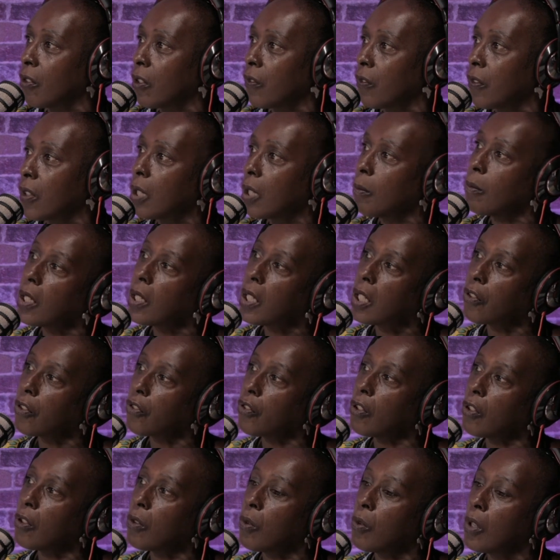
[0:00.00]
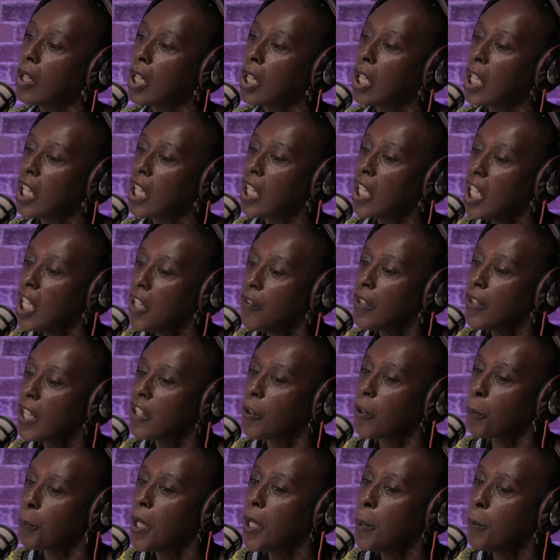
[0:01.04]
And I'm like, so even as a
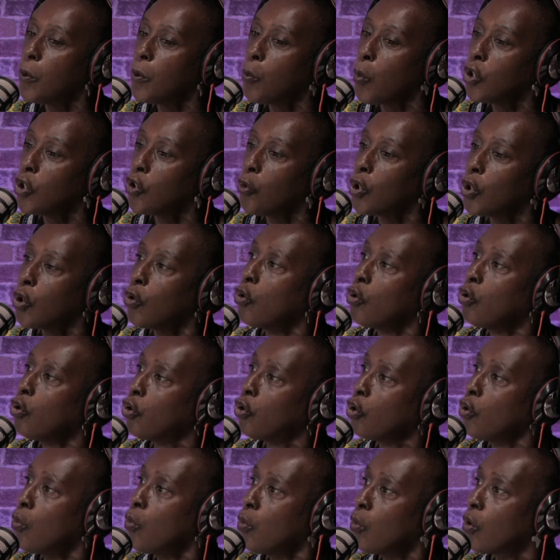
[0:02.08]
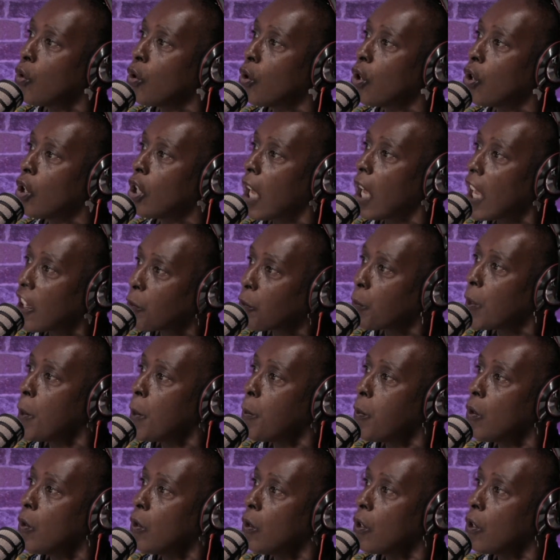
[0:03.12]
people, what do you want to undo as people?